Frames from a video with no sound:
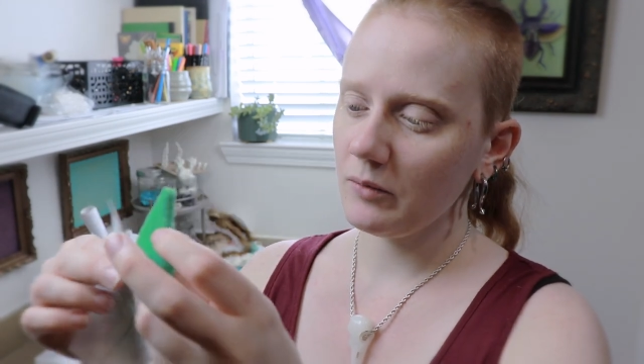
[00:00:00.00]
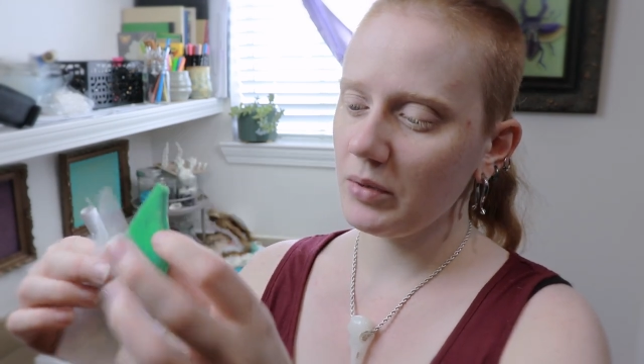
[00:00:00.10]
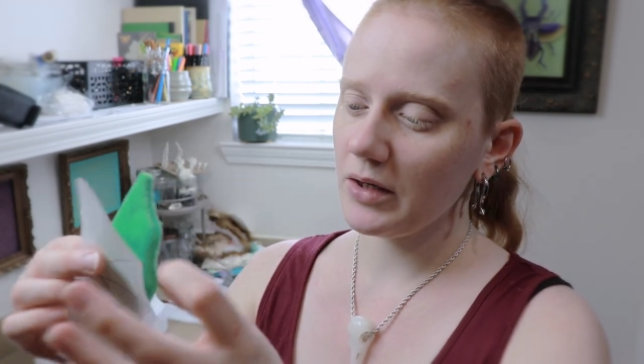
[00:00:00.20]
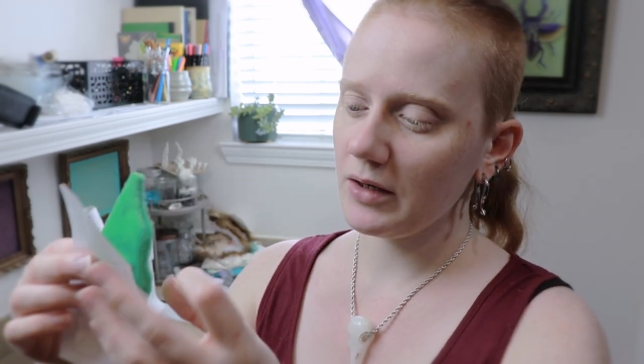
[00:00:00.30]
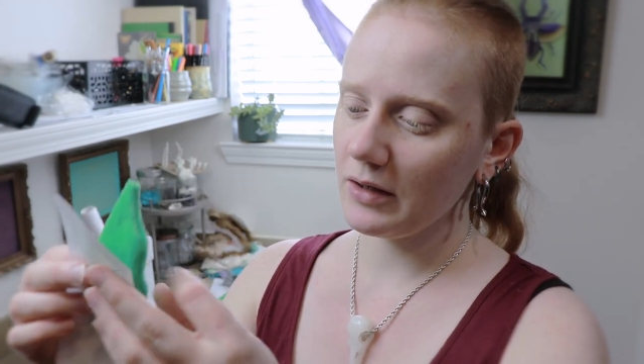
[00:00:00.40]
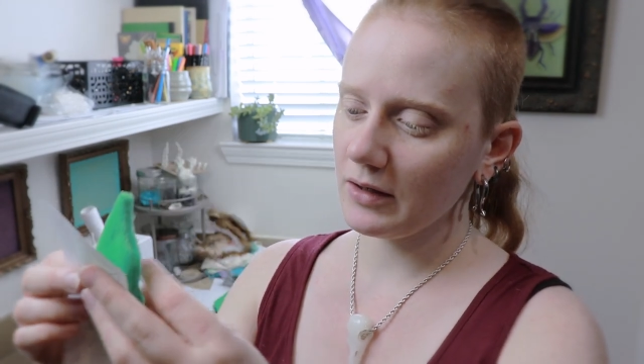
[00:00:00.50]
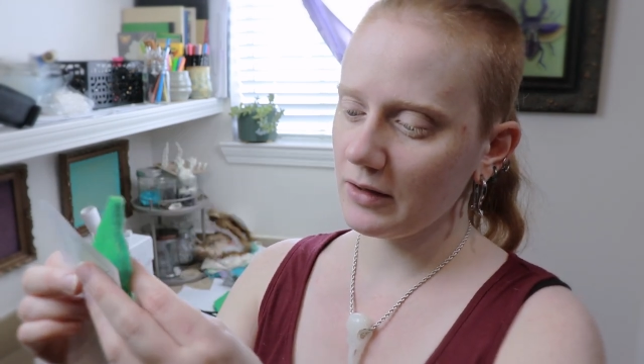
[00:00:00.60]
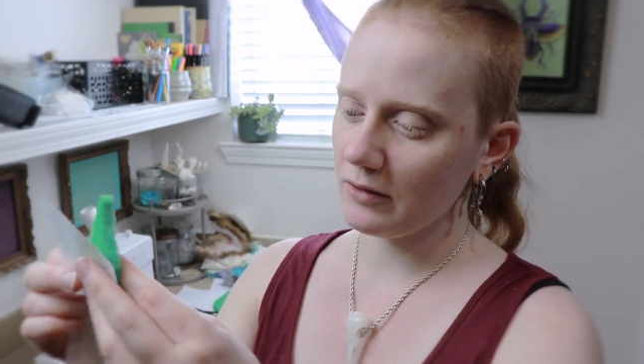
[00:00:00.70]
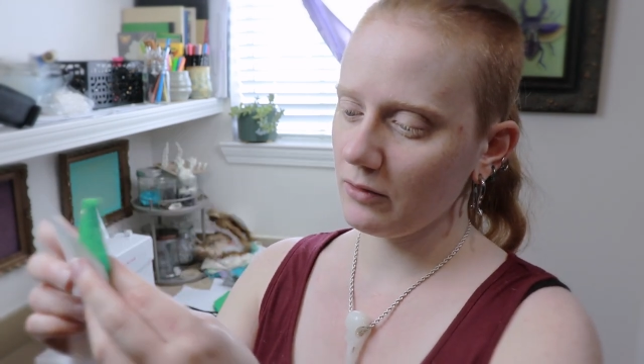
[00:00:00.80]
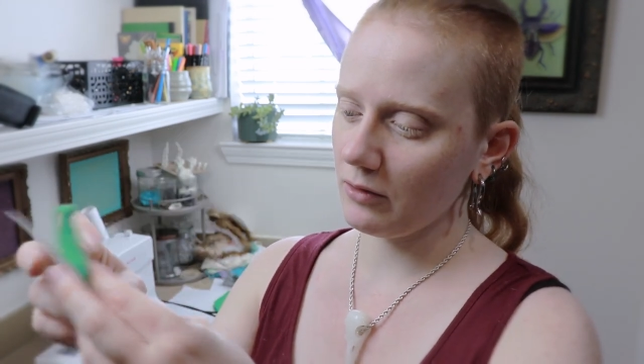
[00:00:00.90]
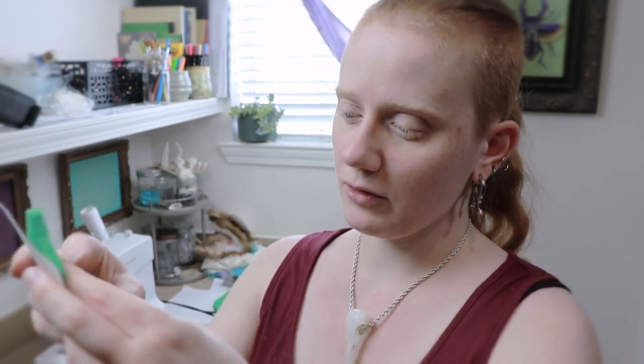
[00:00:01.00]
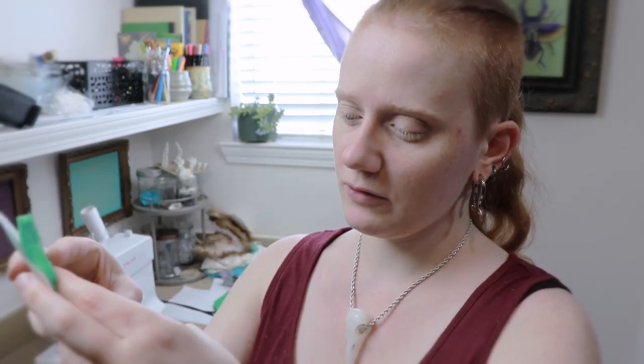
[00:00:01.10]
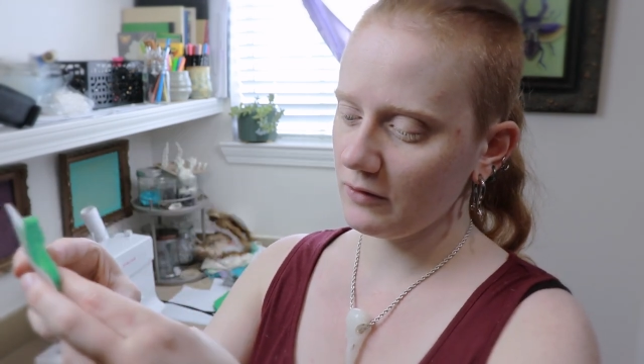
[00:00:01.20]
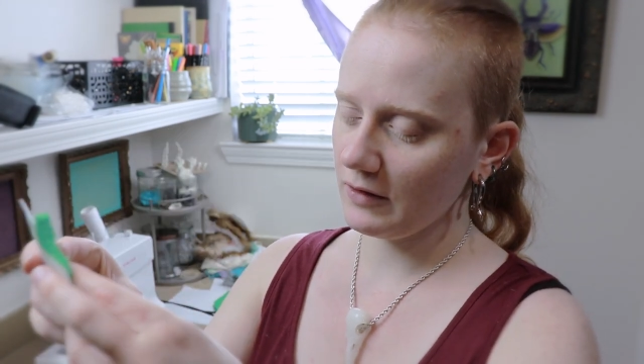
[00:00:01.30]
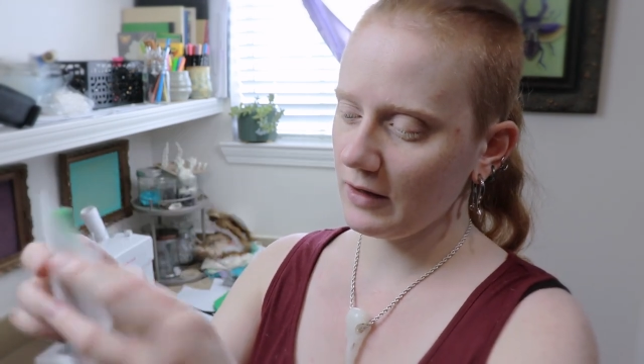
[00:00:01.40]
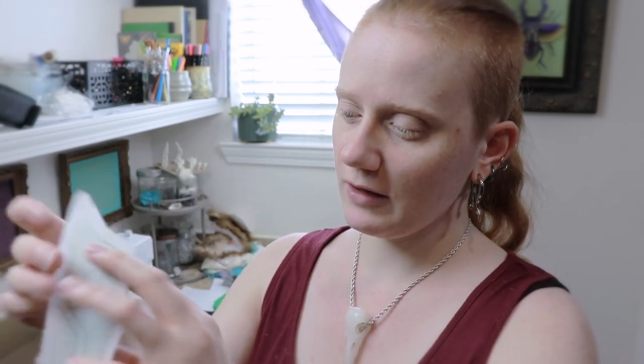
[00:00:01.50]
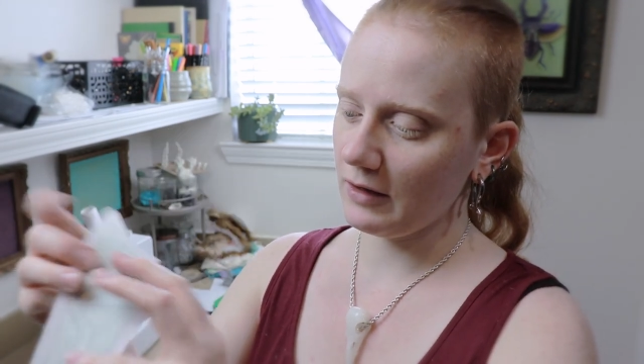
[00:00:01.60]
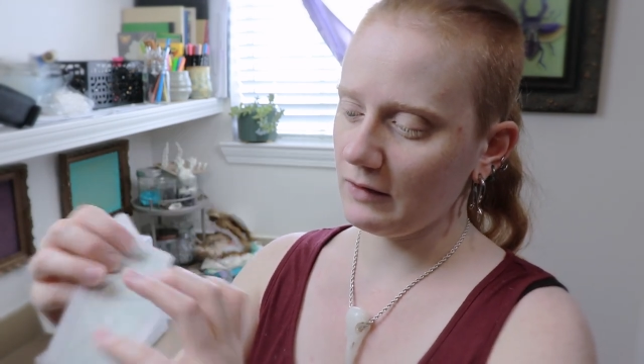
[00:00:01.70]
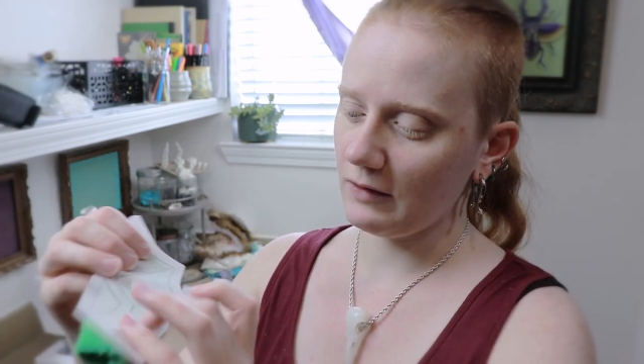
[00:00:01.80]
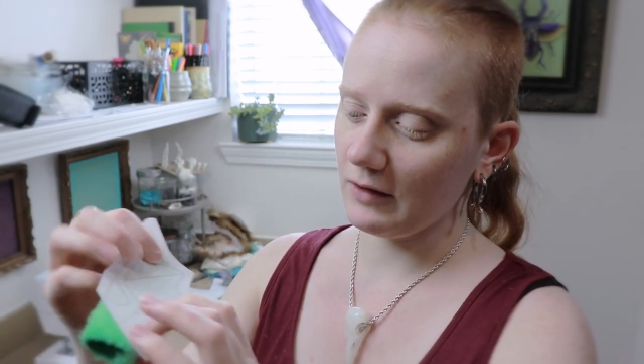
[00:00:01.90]
pinning it onto that,
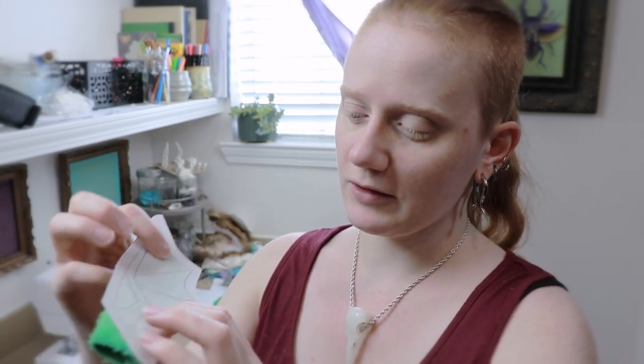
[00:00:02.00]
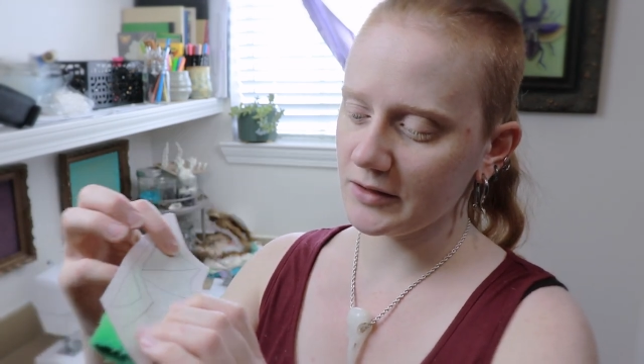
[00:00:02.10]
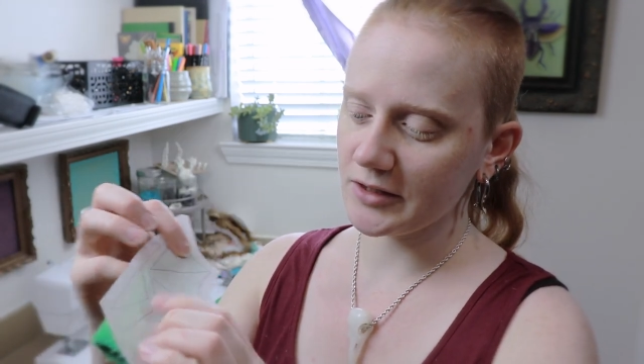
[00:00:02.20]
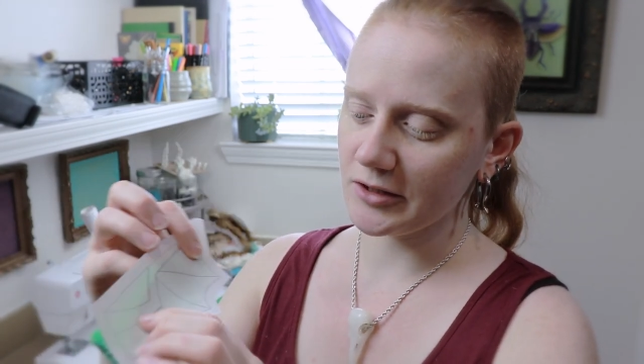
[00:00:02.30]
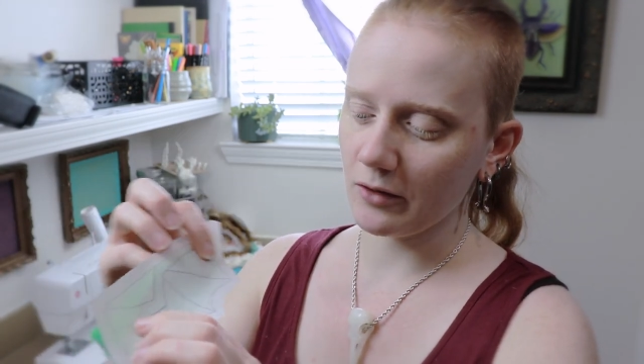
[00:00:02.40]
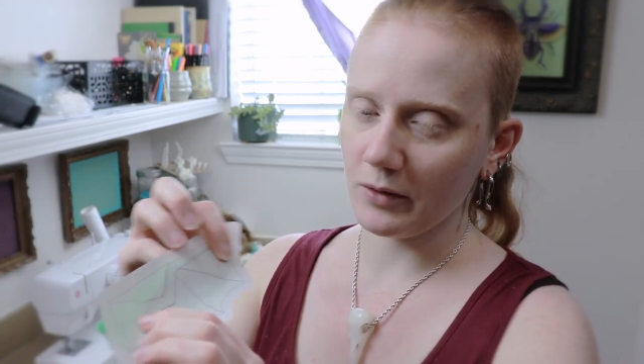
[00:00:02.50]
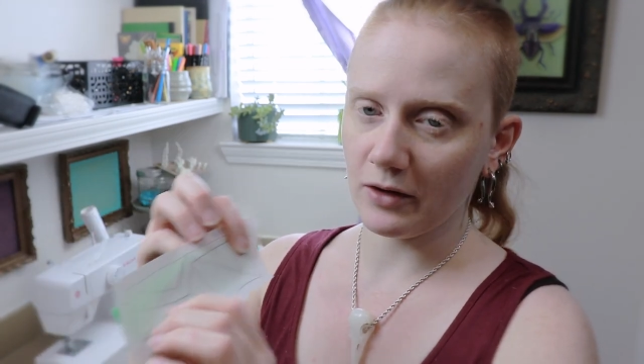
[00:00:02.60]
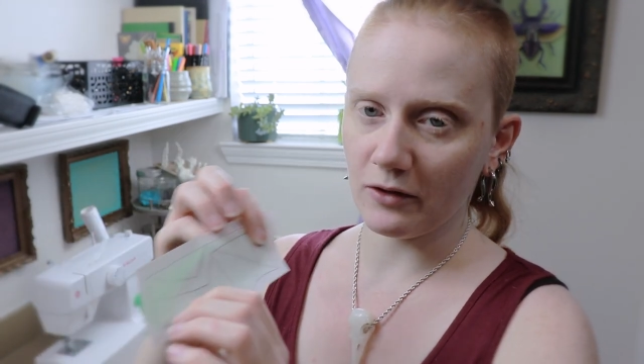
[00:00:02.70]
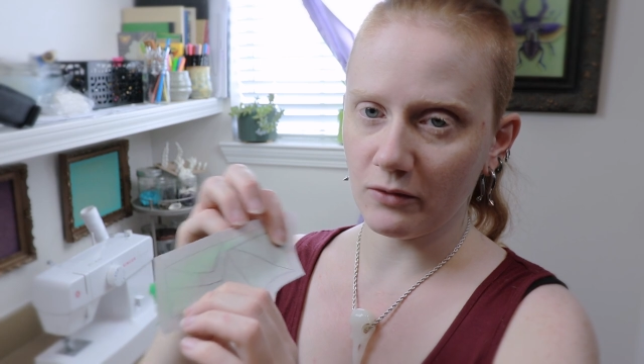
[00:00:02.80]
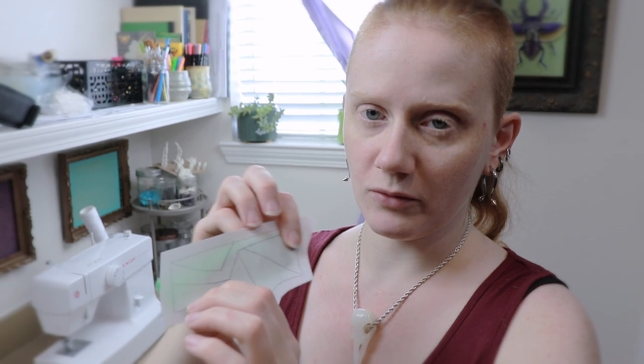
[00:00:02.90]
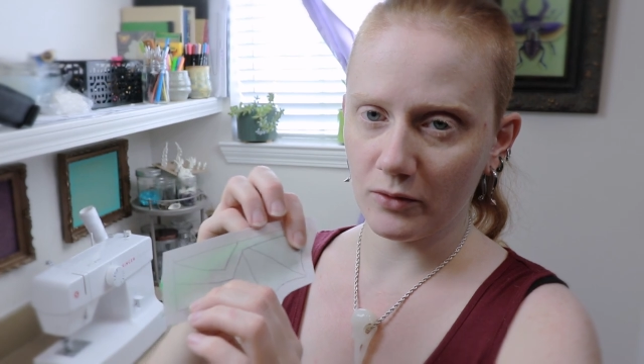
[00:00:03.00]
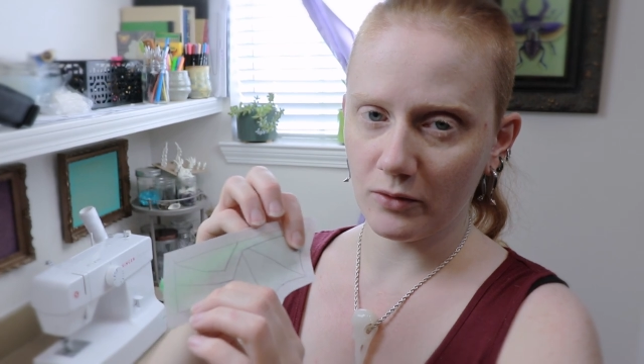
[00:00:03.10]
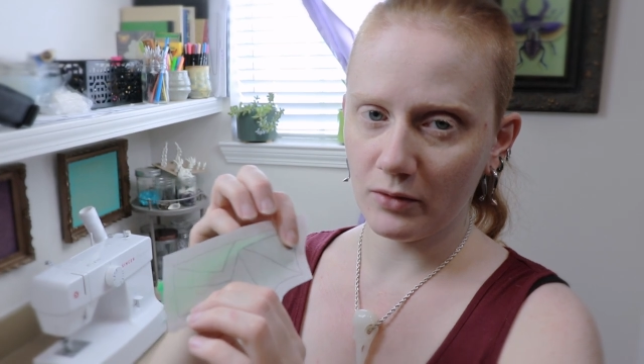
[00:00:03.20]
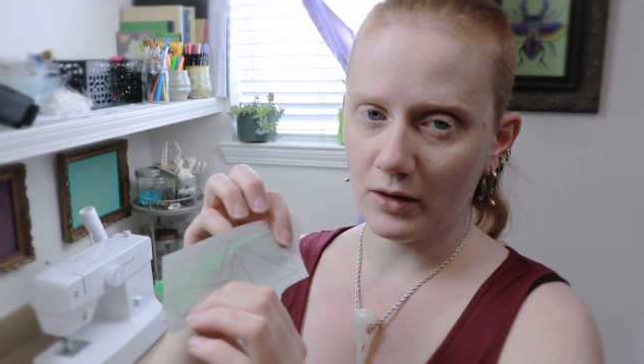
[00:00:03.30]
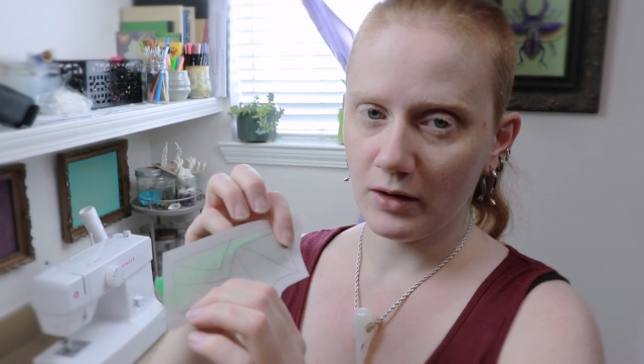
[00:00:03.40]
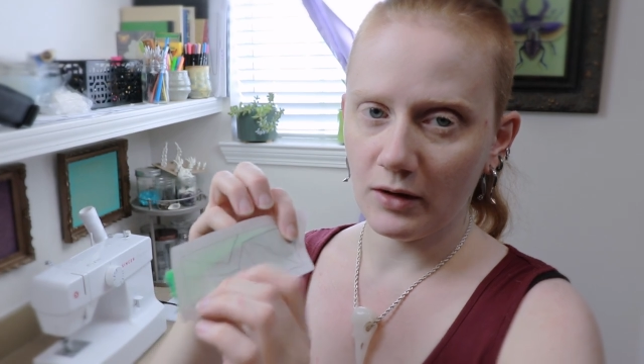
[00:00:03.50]
and then sewing through,